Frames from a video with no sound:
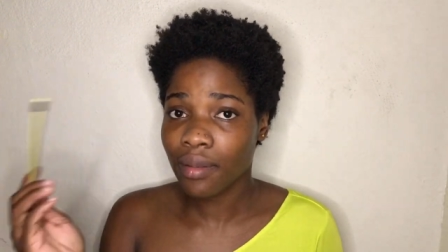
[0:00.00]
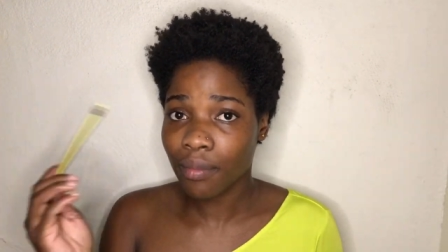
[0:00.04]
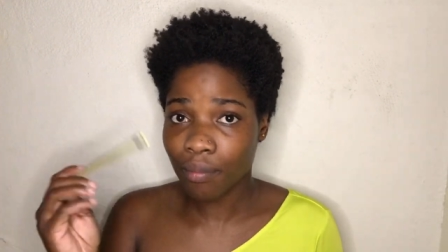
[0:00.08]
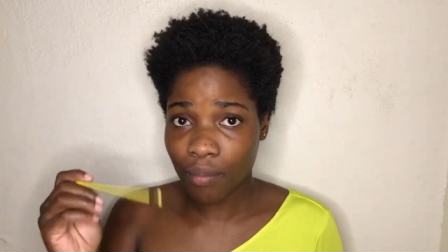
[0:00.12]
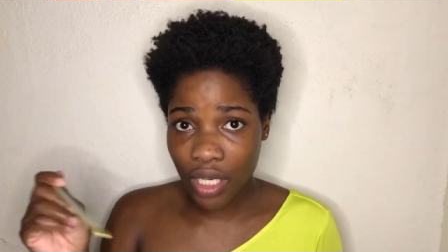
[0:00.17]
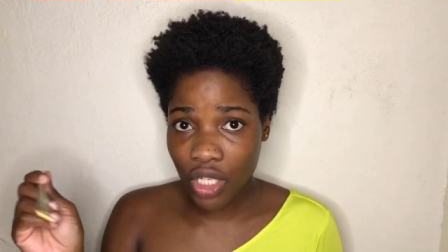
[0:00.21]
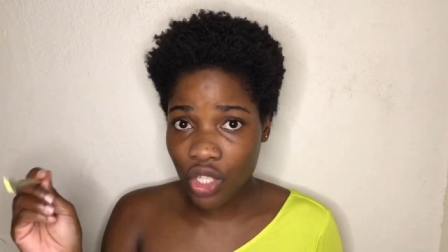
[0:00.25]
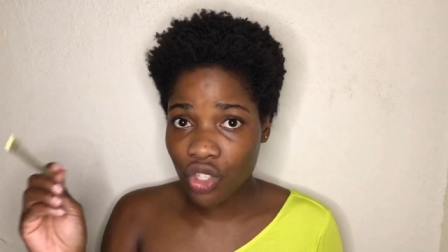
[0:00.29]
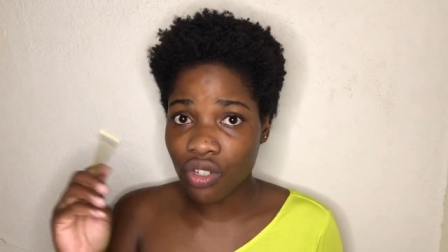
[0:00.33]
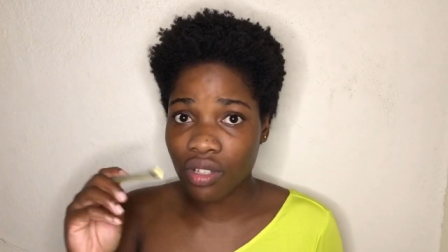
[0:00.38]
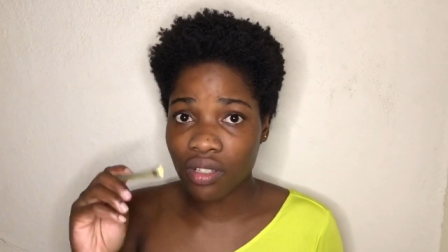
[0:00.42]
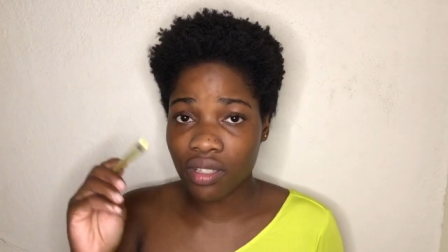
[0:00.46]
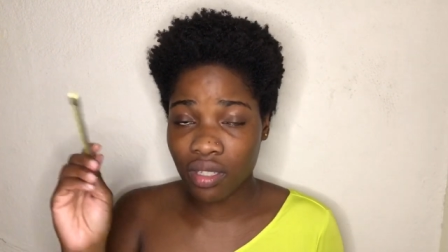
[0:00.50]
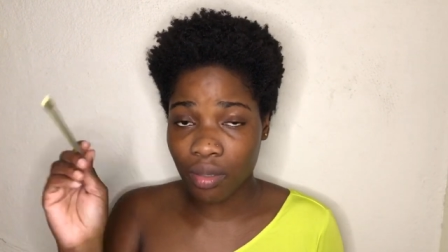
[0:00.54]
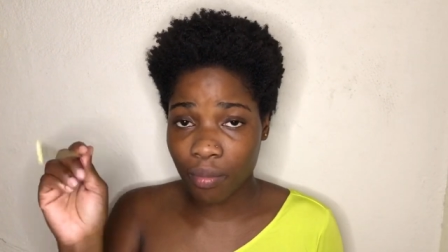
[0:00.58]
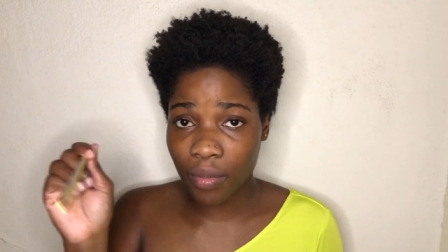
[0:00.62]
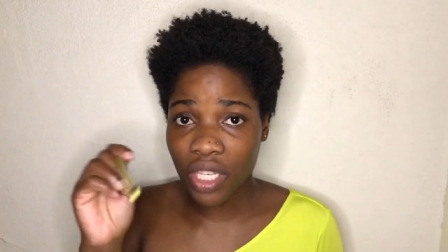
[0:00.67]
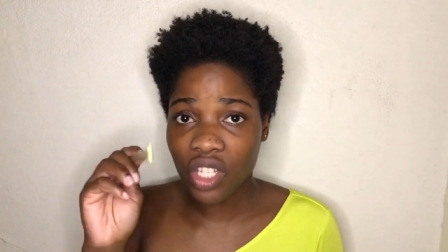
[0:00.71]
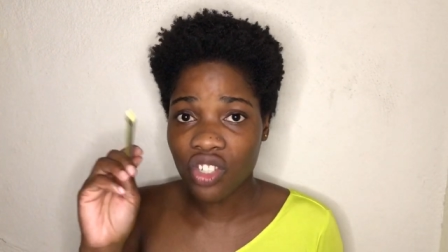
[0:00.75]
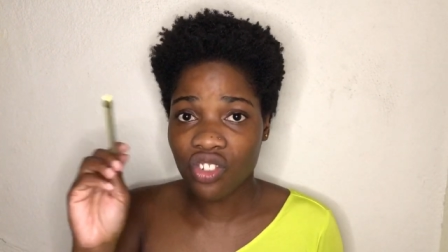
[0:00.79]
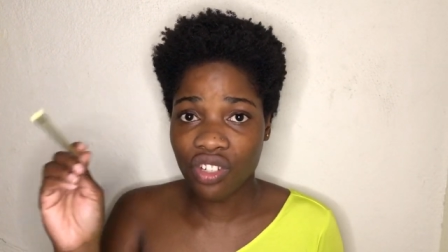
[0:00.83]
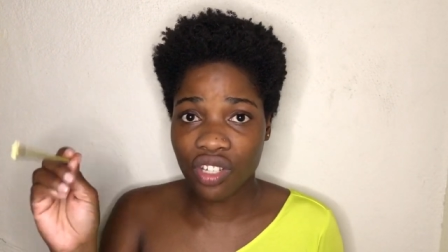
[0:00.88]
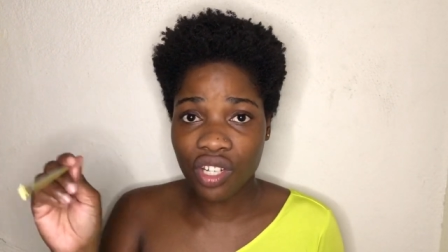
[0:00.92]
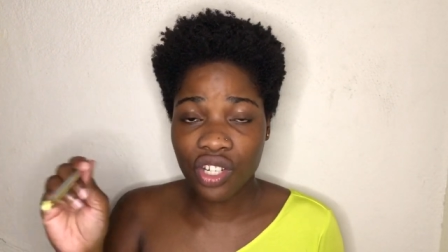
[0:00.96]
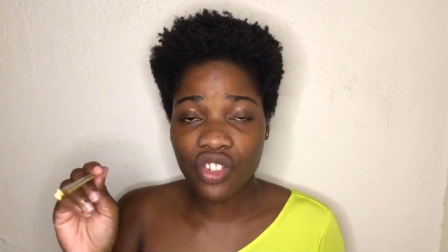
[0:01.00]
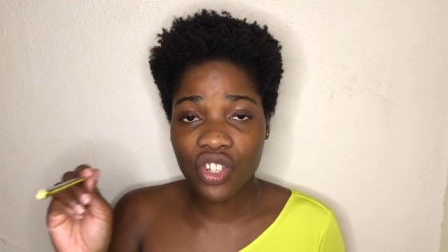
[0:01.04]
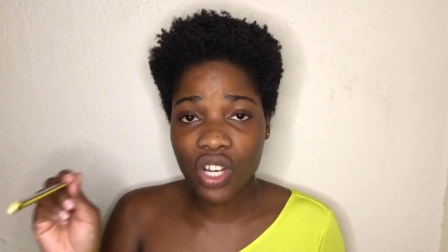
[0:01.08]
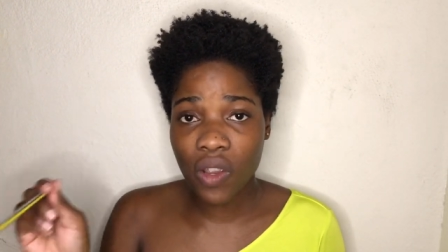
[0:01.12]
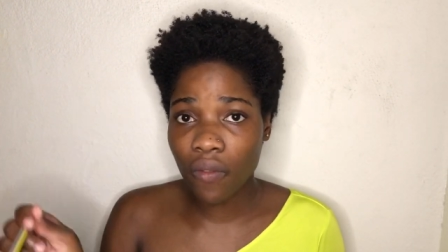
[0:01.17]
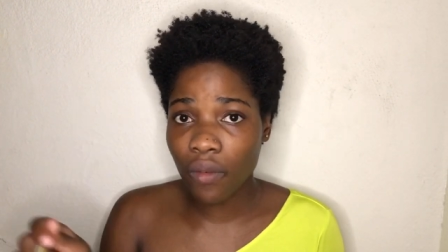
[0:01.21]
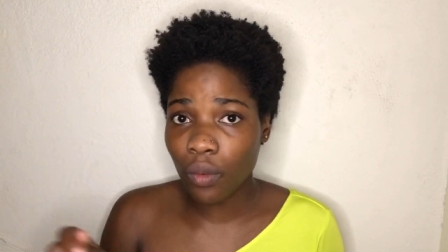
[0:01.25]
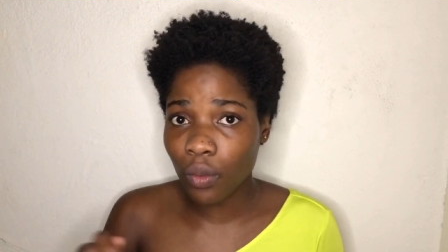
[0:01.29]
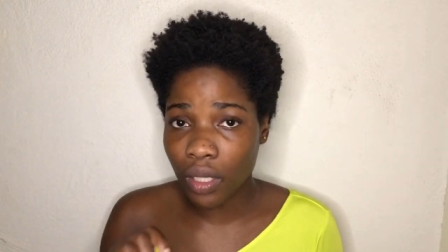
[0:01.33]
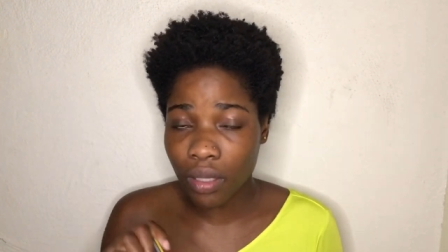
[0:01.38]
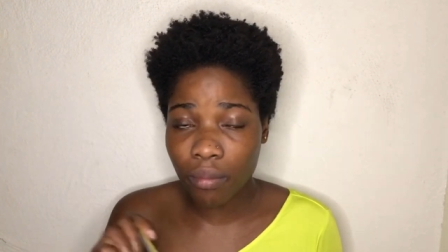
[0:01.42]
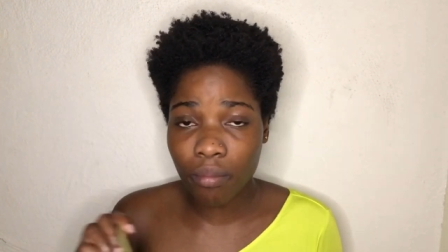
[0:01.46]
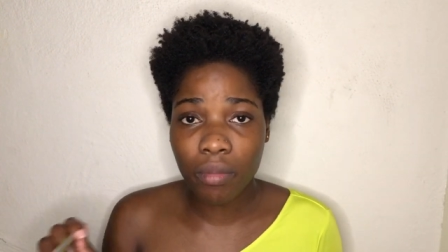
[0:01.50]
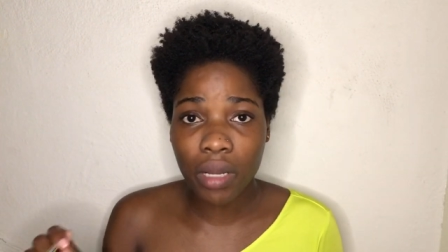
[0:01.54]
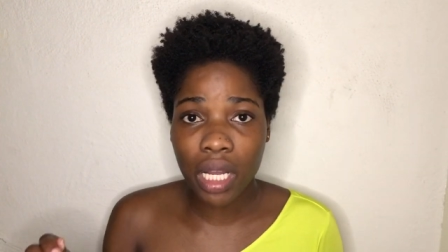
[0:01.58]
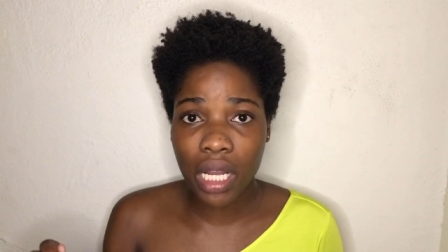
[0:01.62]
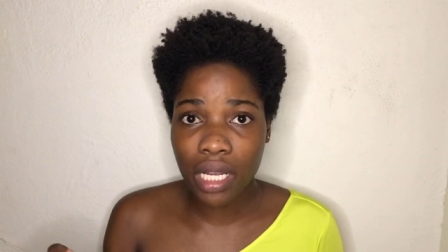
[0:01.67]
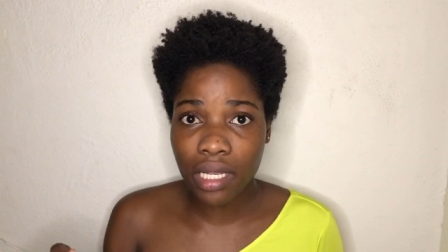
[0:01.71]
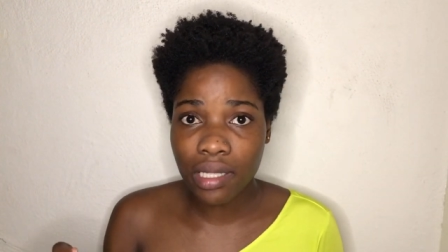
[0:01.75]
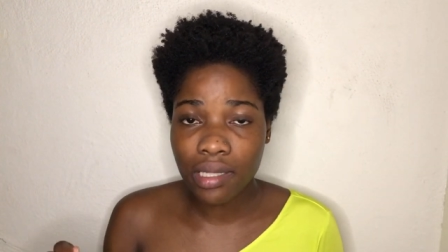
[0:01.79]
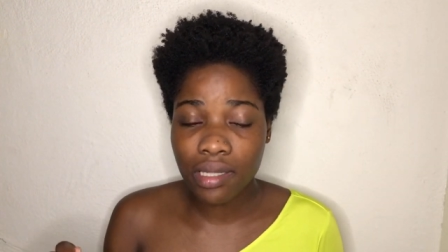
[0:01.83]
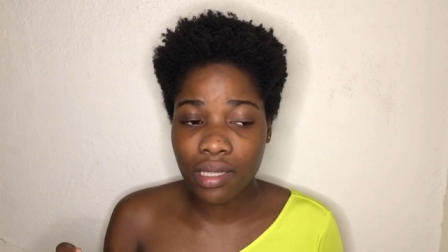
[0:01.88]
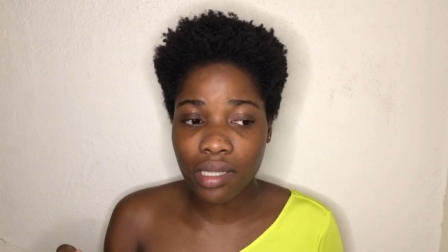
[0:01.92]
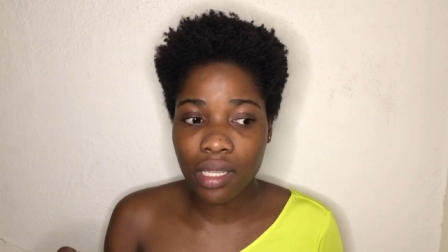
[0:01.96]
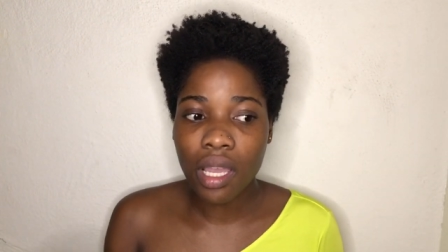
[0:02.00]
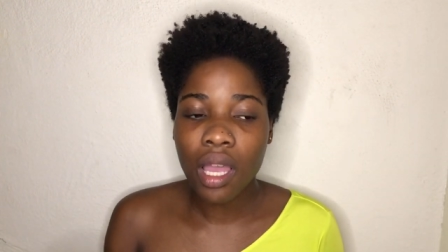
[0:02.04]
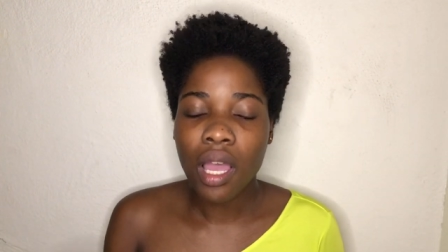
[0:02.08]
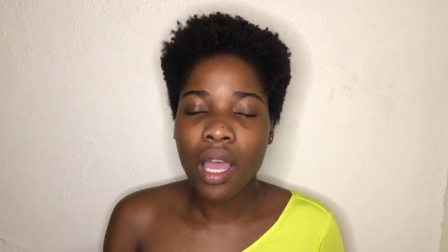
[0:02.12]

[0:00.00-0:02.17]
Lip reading: Make sure you travel with mask